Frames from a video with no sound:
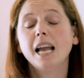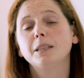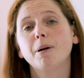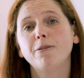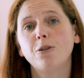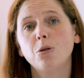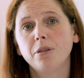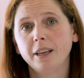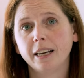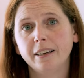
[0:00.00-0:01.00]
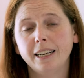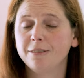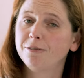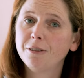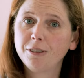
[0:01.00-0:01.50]
It's my fourth year
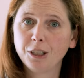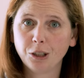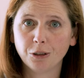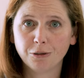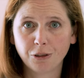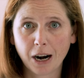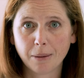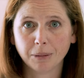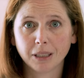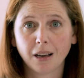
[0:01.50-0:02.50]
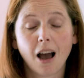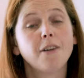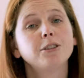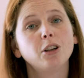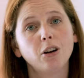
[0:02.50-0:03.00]
in 52 frames.
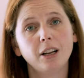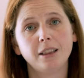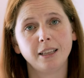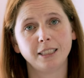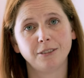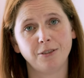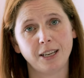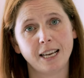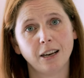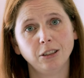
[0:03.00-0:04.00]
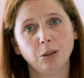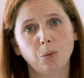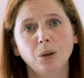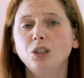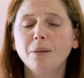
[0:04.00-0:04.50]
I've started these videos,
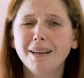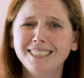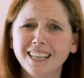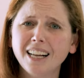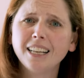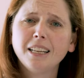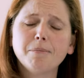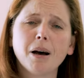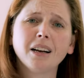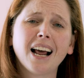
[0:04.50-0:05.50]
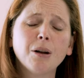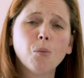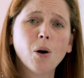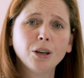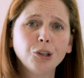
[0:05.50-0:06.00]
which I'm excited about
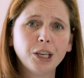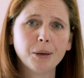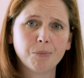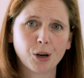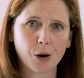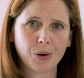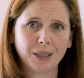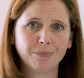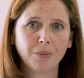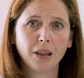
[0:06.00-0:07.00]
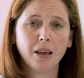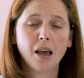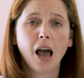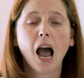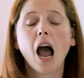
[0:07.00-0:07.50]
and want to keep going.
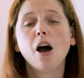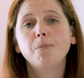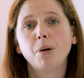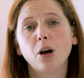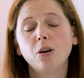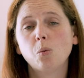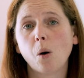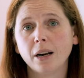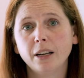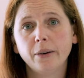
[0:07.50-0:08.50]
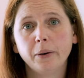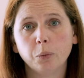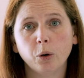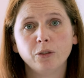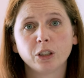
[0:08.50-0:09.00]
Our blog
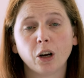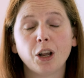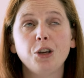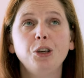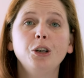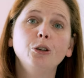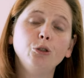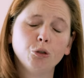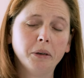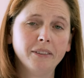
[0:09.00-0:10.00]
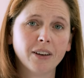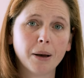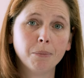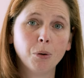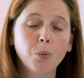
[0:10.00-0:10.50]
Wandering Wolfs got a huge
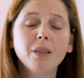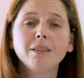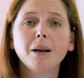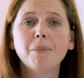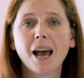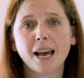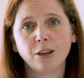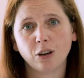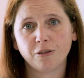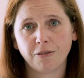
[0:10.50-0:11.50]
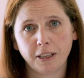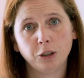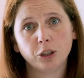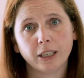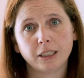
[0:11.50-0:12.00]
revamp with some add-on
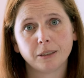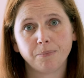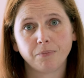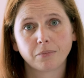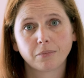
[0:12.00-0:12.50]
features.